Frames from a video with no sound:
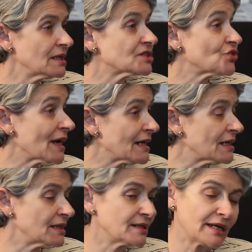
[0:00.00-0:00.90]

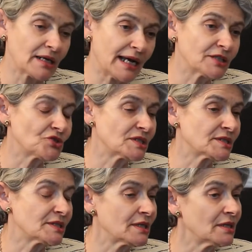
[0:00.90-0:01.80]
struggling. There are
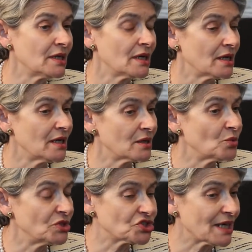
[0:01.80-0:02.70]
countries
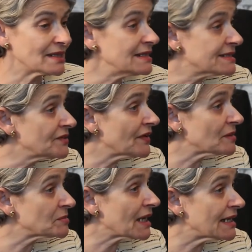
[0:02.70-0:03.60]
which are least
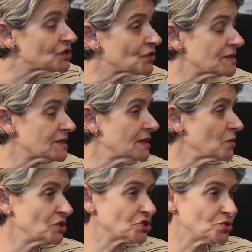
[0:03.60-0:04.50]
developed countries
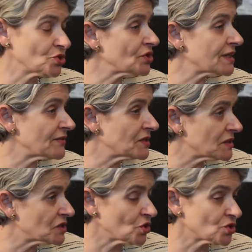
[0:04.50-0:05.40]
which do not have the
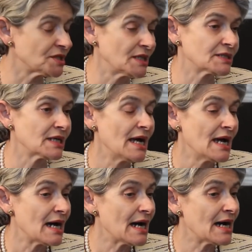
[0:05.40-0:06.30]
resources.
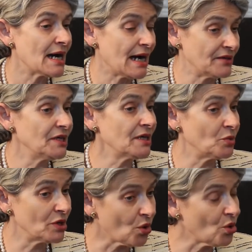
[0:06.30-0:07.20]
I think
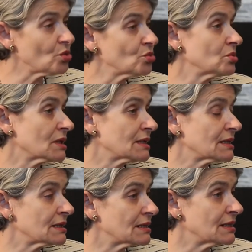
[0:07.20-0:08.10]
we all
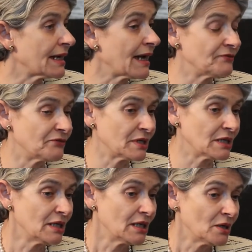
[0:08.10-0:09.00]

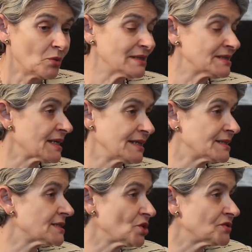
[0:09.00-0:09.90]
have, one size
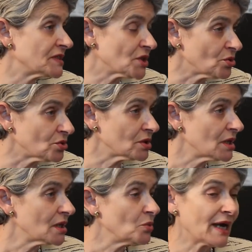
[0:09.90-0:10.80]
does not fit all.
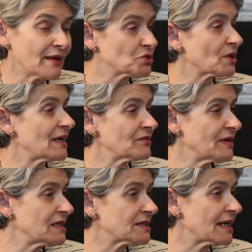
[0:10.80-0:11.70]
We have to have a
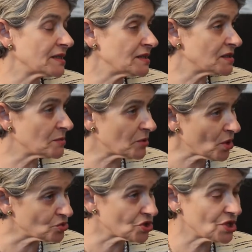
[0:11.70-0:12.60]
very targeted
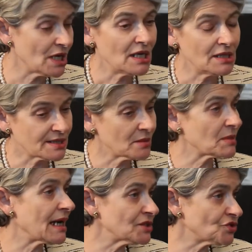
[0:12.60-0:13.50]
approach. In some
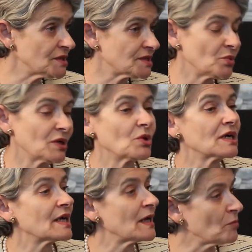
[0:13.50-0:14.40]
countries we are
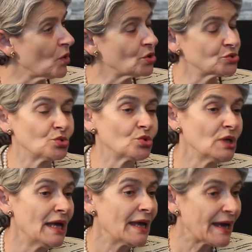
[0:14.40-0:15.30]
working more to
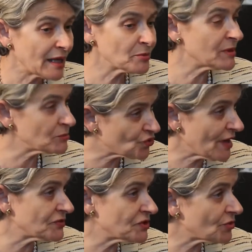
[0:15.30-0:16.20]
help them
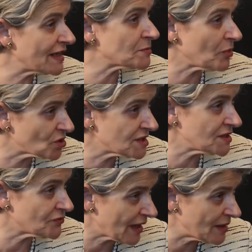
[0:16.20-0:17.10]
draft the right
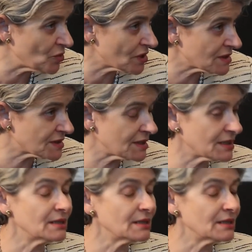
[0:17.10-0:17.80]
policy frameworks,